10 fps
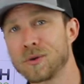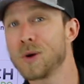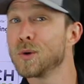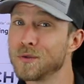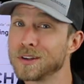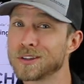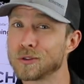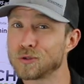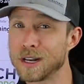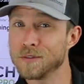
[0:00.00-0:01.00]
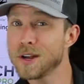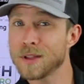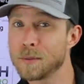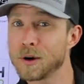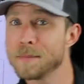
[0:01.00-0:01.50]
a Pro Roofing Sales Training Video
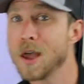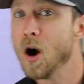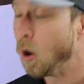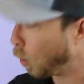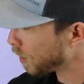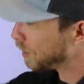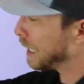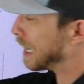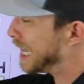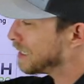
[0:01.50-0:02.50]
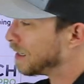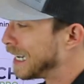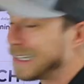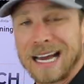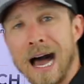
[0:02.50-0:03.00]
Library, or click this
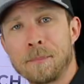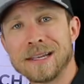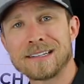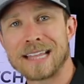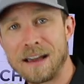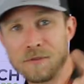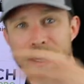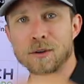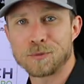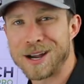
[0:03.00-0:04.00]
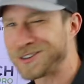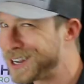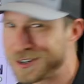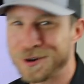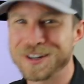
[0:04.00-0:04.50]
link to hop into that video inspection
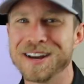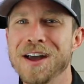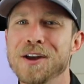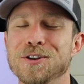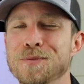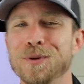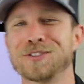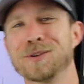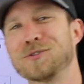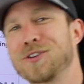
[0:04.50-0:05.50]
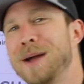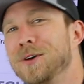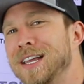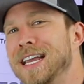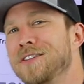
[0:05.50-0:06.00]
I showed you with
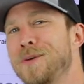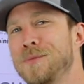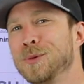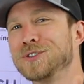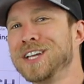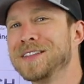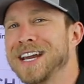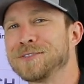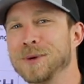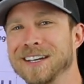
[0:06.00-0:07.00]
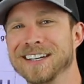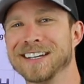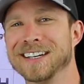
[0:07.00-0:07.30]
subscriber Keith. We'll see you in the next one.